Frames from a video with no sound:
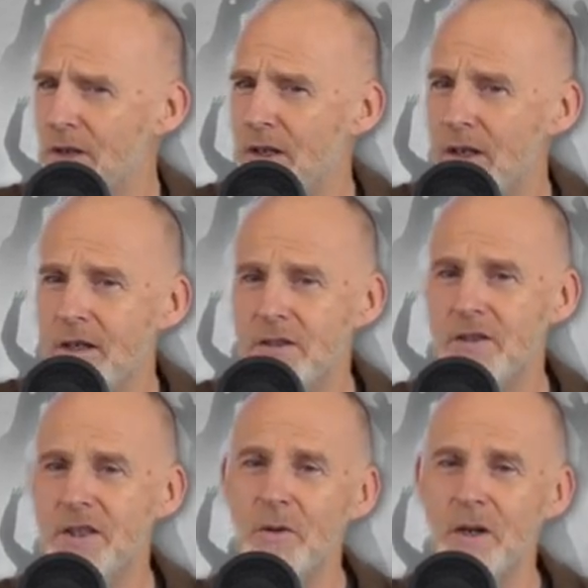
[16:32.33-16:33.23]
Do
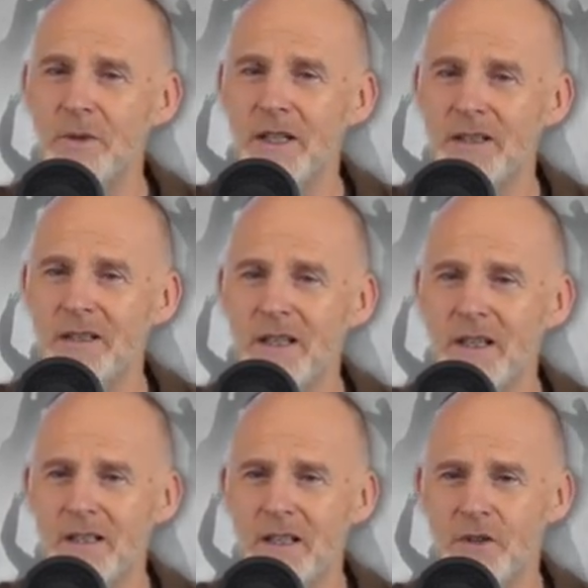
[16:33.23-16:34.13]
you see what I mean?
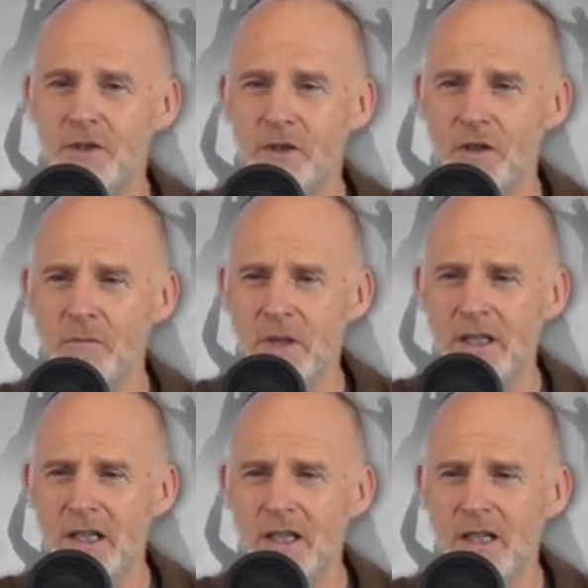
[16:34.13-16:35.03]
There's so
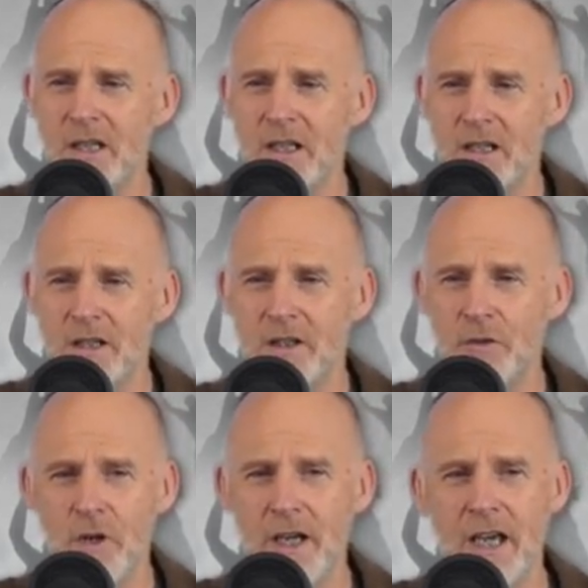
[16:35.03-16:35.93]
many
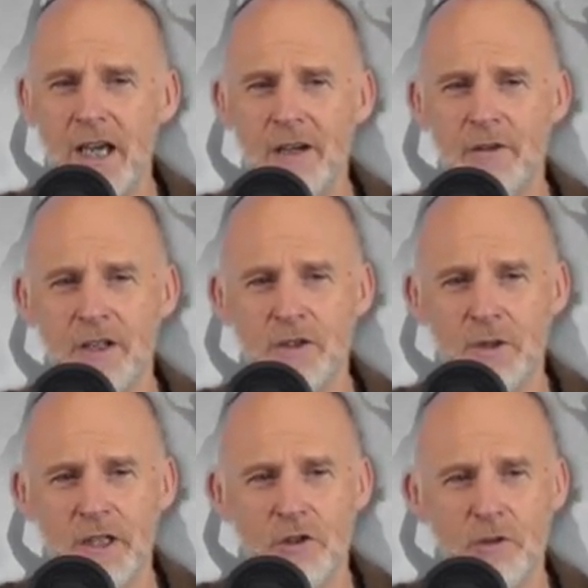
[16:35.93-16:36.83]
grey areas
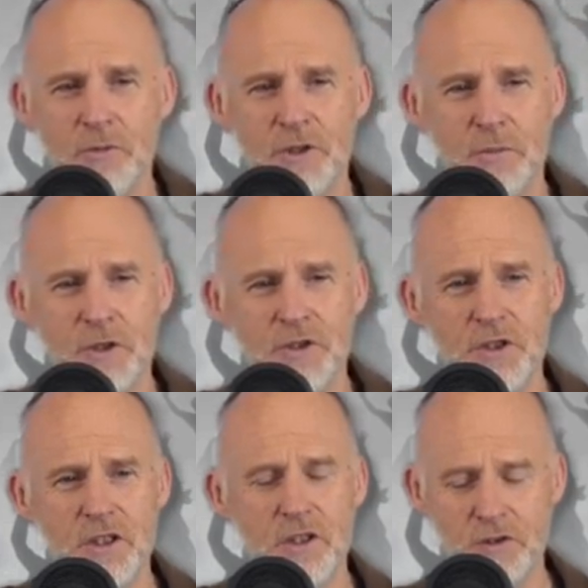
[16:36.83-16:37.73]
when it comes to
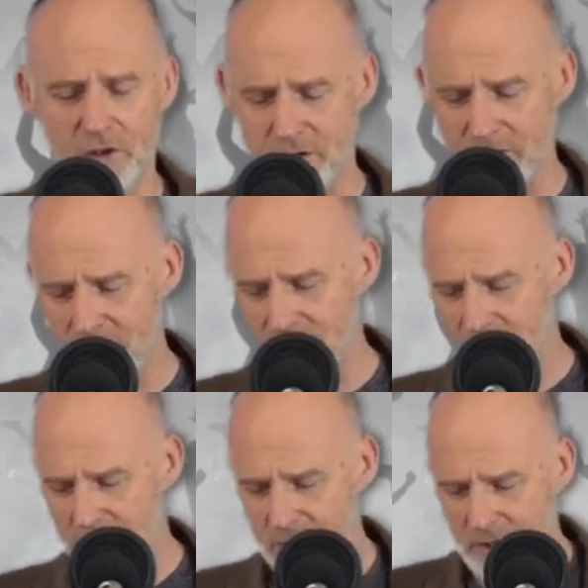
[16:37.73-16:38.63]
persecution.
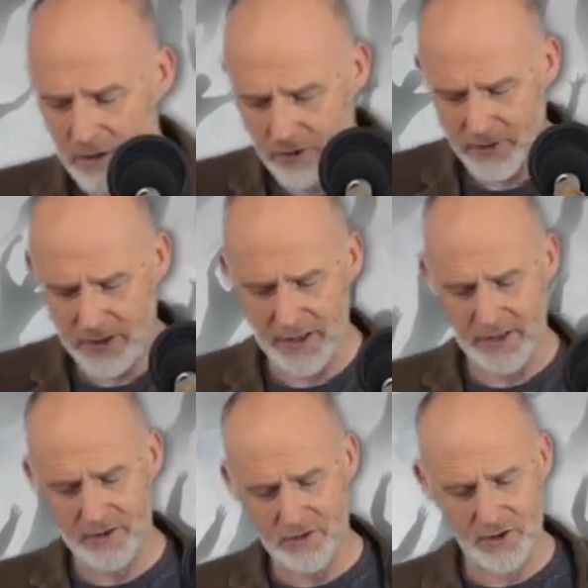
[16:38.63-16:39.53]

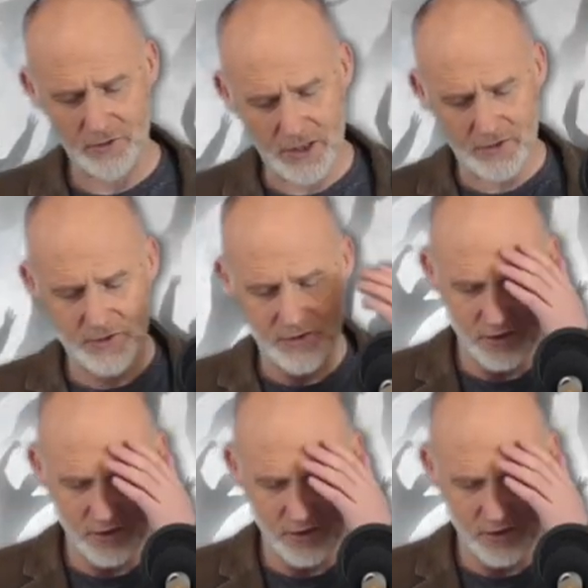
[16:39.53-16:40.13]
Okay, so that's the